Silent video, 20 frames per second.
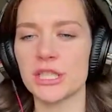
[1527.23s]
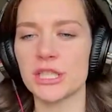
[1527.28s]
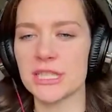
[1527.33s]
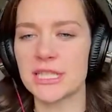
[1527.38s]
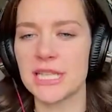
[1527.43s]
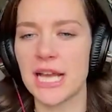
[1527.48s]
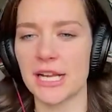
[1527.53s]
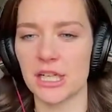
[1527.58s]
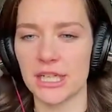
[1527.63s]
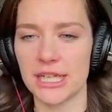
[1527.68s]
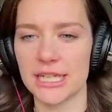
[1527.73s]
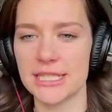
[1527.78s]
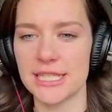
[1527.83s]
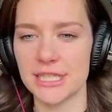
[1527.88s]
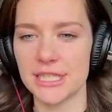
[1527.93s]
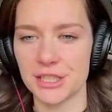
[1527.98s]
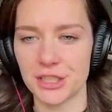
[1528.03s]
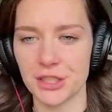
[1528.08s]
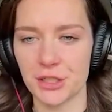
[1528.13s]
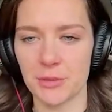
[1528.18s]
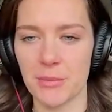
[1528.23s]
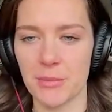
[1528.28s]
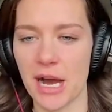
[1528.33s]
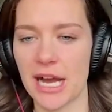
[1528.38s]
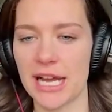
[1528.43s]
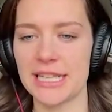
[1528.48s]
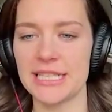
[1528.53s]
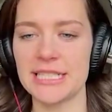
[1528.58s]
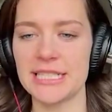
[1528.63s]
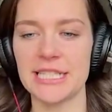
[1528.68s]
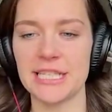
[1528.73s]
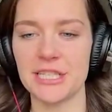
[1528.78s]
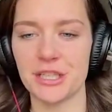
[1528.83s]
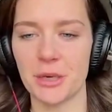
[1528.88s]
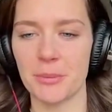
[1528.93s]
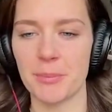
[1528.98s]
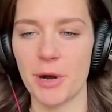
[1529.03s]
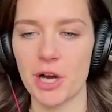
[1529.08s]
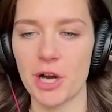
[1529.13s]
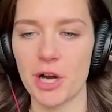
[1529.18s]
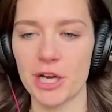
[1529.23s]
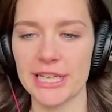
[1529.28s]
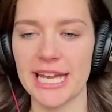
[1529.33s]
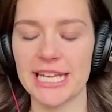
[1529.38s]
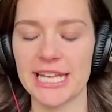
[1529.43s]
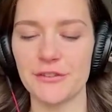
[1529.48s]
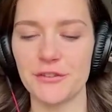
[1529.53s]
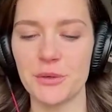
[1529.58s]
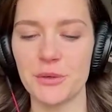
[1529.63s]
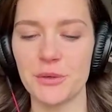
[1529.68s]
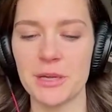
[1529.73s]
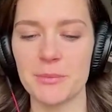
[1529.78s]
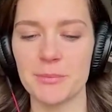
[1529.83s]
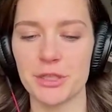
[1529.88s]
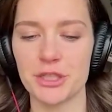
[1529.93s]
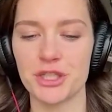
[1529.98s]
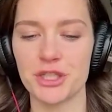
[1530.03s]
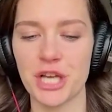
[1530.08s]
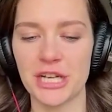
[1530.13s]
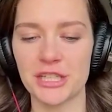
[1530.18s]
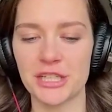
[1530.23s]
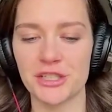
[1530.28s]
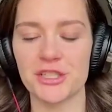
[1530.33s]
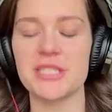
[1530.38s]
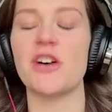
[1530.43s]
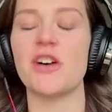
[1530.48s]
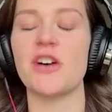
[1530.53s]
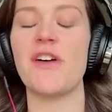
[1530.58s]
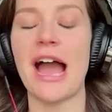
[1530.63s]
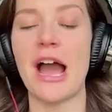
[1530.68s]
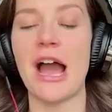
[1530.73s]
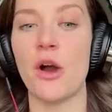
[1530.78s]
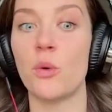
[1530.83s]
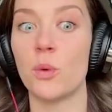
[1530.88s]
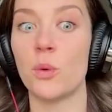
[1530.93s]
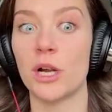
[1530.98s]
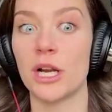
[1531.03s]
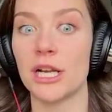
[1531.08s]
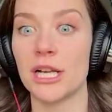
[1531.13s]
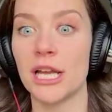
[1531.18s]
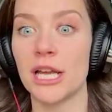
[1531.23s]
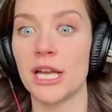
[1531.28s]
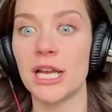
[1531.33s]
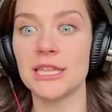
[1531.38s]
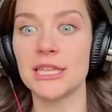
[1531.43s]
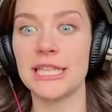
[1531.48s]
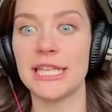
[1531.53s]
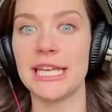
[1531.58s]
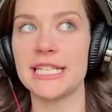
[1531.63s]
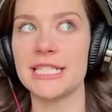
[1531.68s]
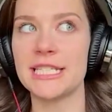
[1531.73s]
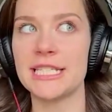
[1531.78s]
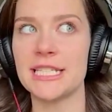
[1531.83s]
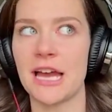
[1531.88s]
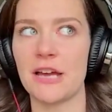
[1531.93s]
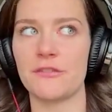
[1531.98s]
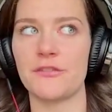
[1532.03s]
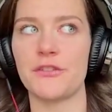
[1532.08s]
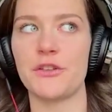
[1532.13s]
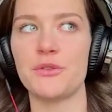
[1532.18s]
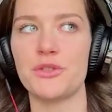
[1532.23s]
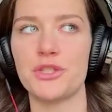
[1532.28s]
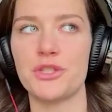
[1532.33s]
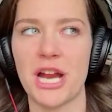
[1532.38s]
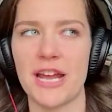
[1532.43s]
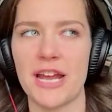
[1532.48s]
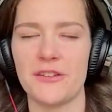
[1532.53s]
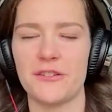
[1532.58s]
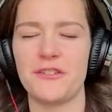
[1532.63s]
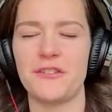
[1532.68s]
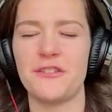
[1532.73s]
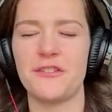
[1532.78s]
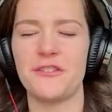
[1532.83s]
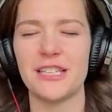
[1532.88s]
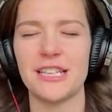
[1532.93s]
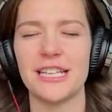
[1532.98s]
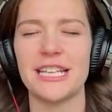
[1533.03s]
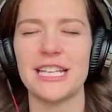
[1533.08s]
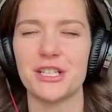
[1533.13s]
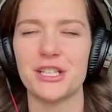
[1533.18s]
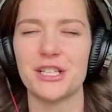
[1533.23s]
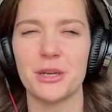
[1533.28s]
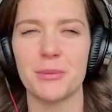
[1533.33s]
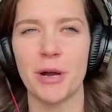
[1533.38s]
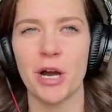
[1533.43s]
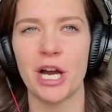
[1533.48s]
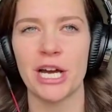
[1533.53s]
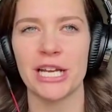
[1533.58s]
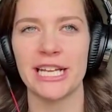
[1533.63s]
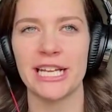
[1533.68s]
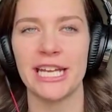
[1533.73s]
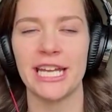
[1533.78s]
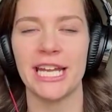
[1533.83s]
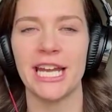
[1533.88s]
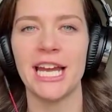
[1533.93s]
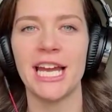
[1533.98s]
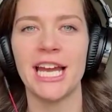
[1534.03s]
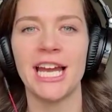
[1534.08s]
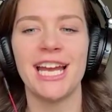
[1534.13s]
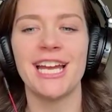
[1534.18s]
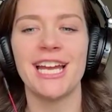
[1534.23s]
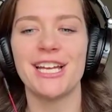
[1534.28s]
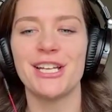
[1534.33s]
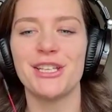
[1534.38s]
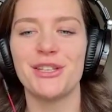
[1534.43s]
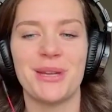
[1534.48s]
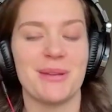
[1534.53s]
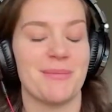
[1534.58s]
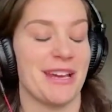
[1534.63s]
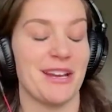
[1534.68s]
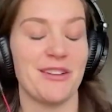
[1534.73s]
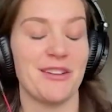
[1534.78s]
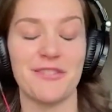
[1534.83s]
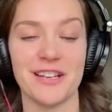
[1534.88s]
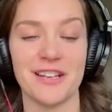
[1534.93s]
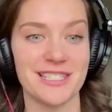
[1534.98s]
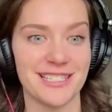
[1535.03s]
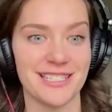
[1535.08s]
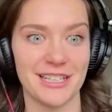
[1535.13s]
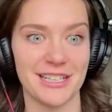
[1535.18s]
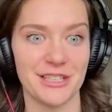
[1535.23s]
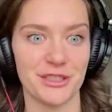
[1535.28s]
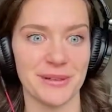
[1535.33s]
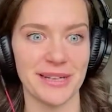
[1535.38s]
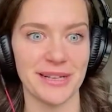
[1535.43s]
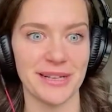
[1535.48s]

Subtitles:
your desire is in your mind and in your body. And if you can project yourself outwardly into that future and feel it in your body, you can manifest it in your